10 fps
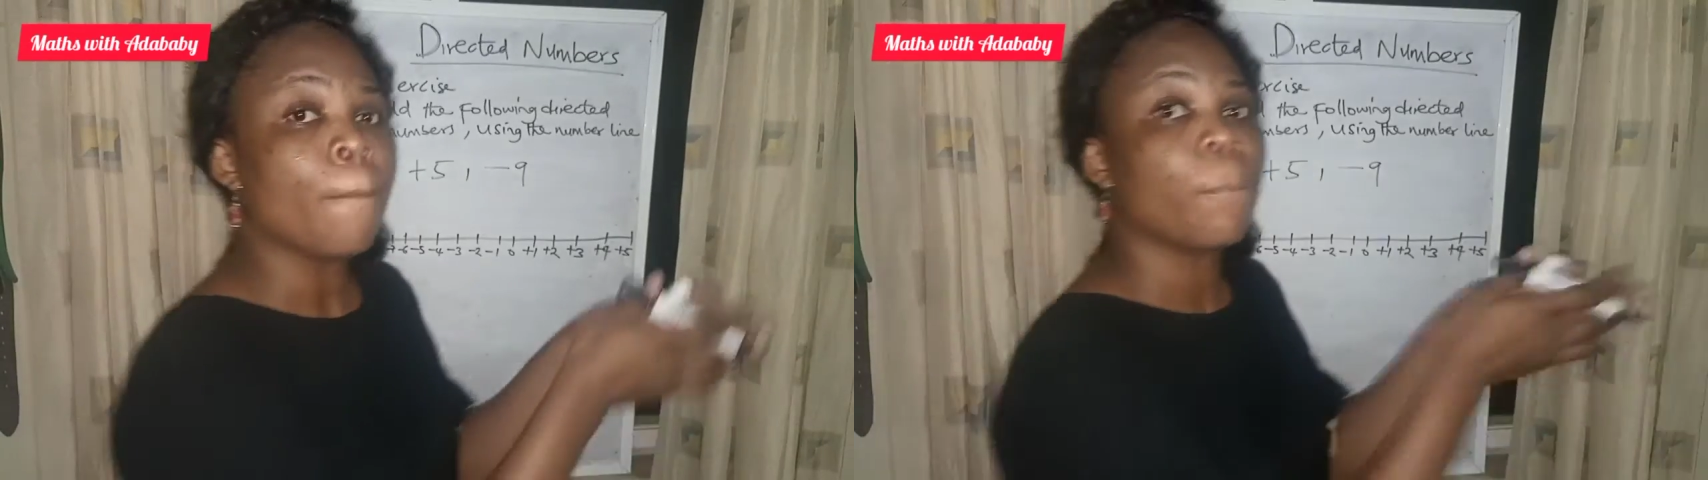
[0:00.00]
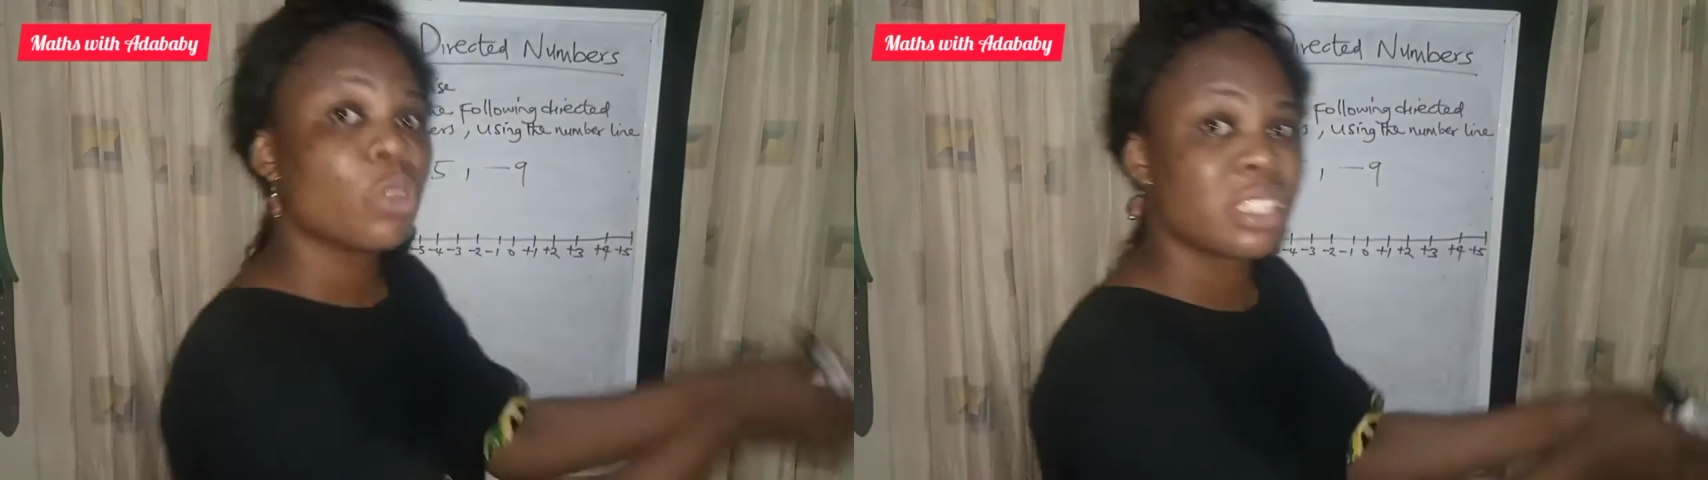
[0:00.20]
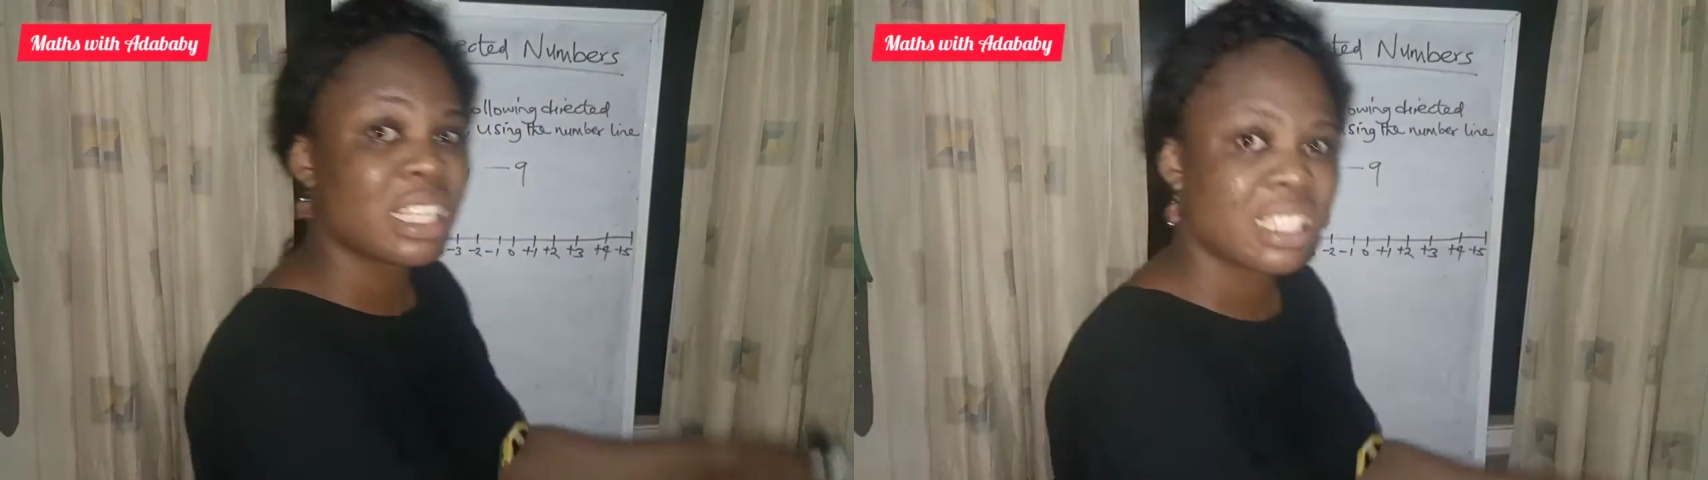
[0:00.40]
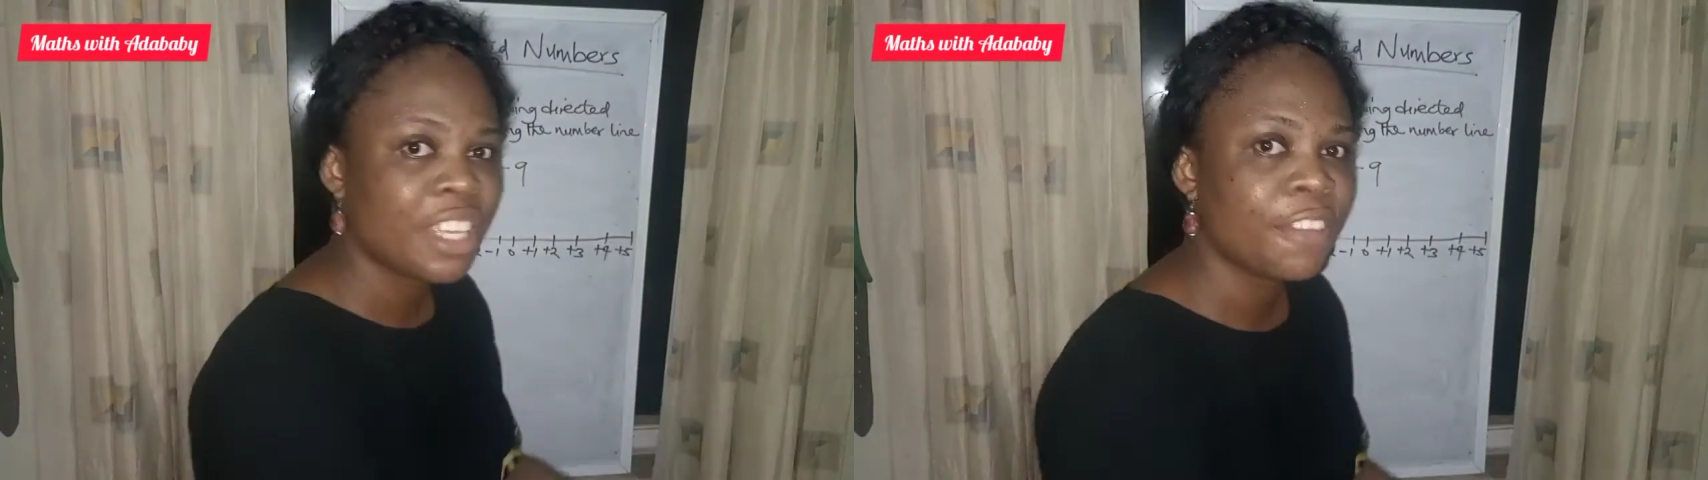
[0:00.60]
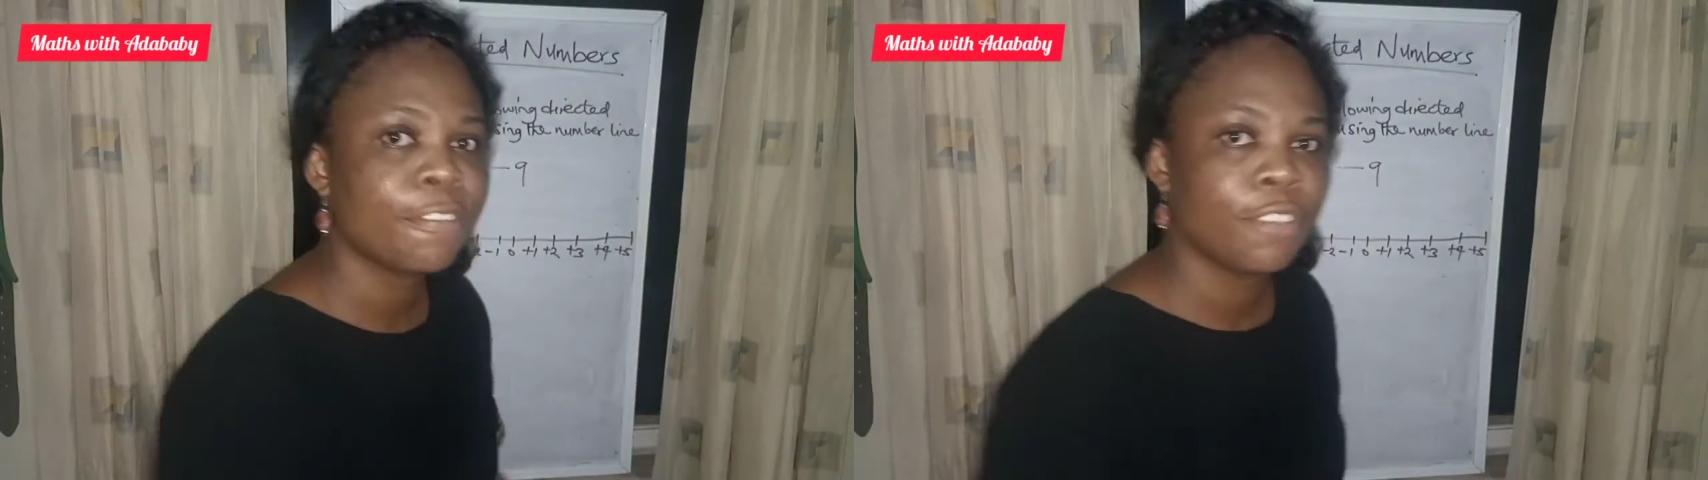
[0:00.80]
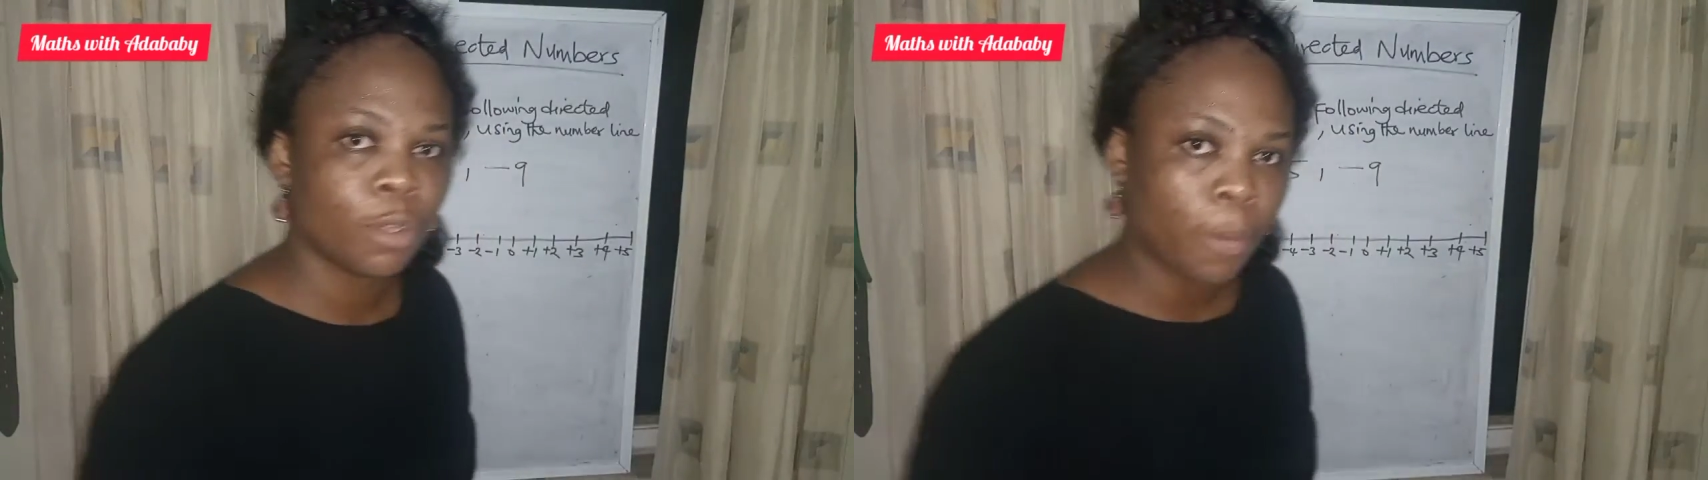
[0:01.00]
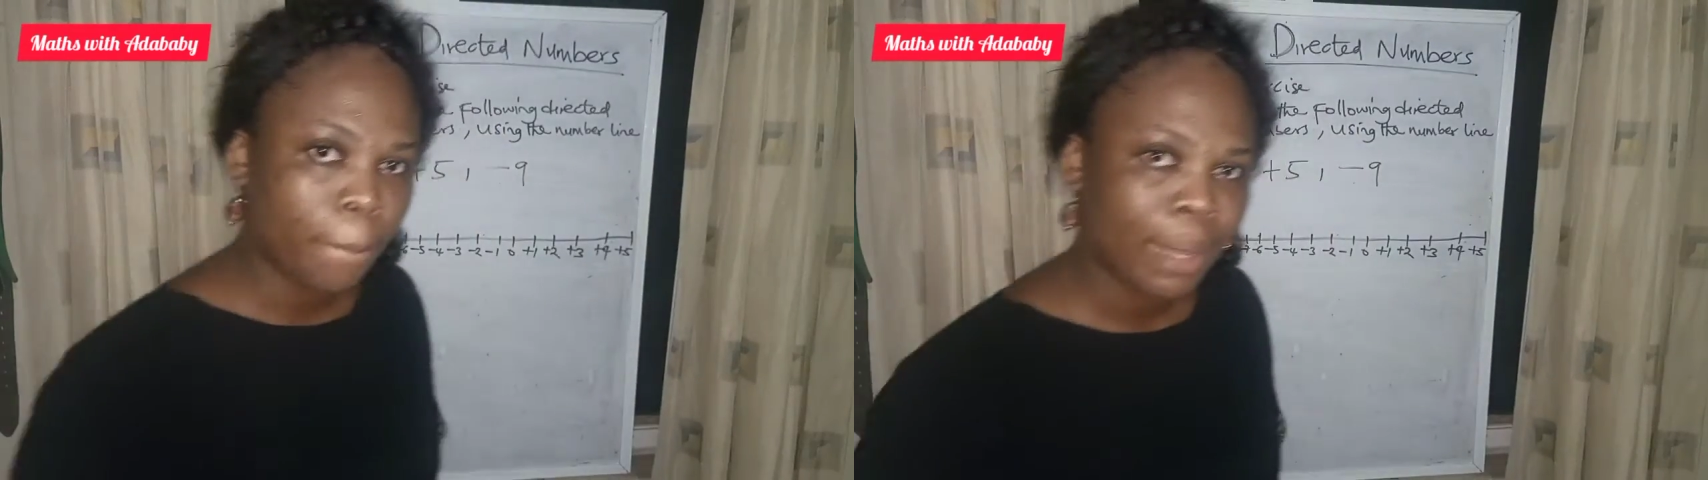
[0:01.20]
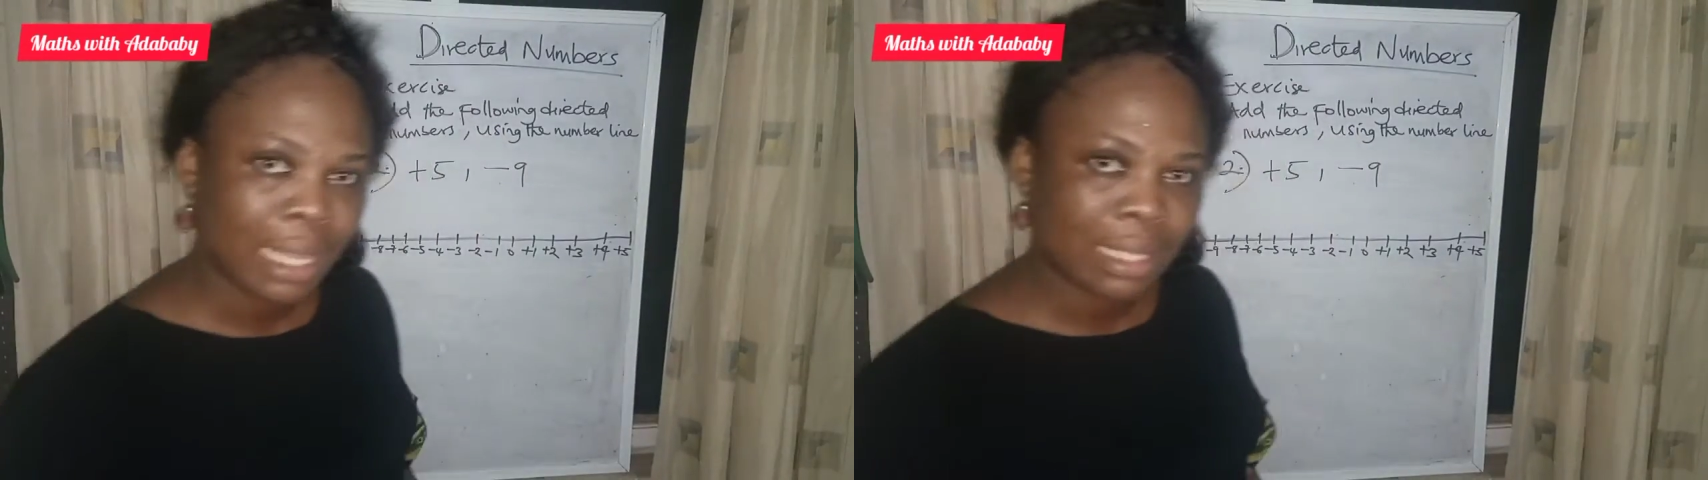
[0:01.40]
positive
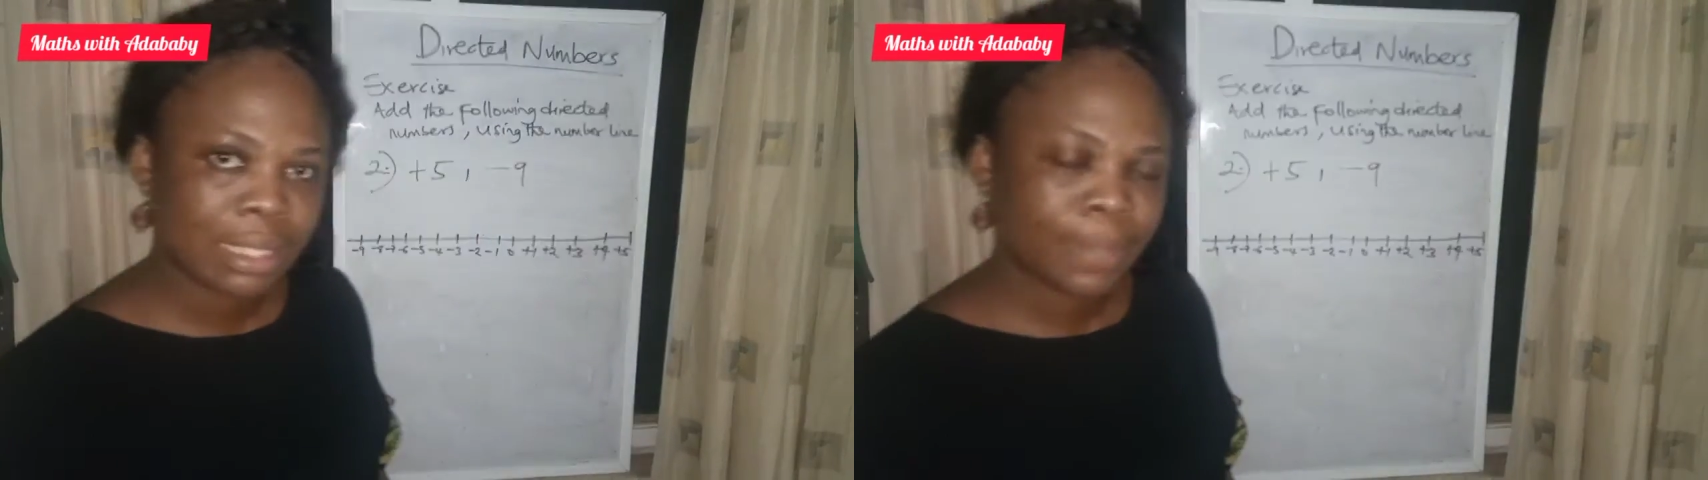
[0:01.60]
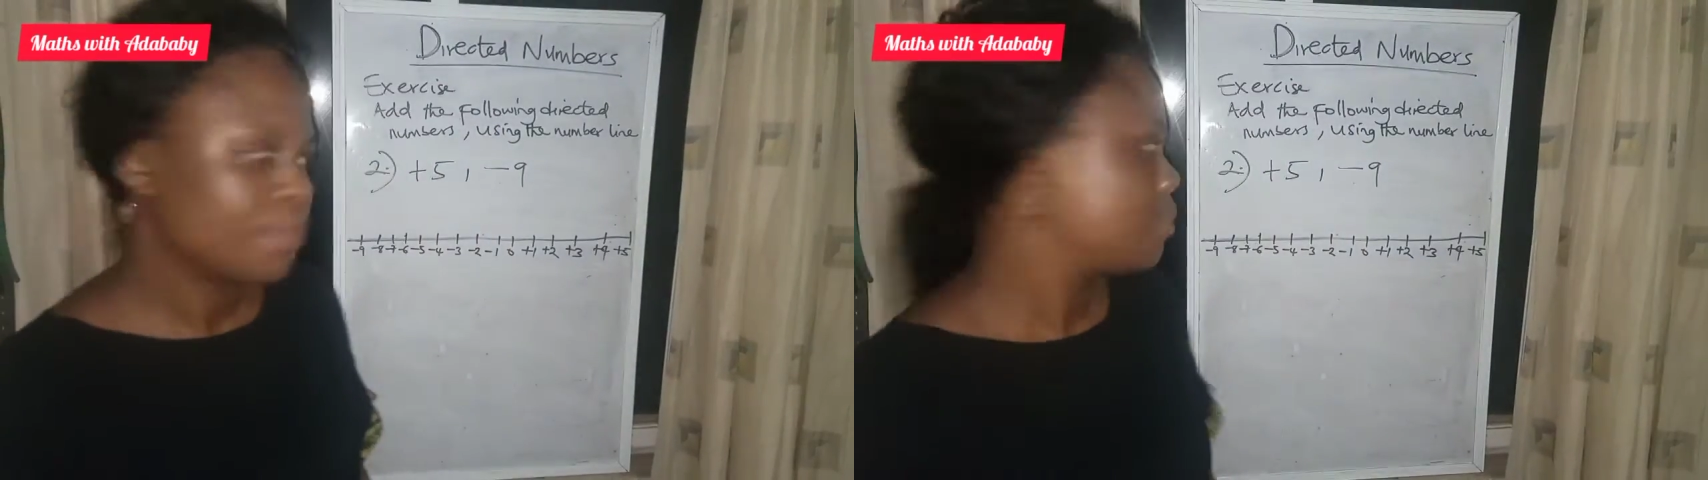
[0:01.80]
numbers.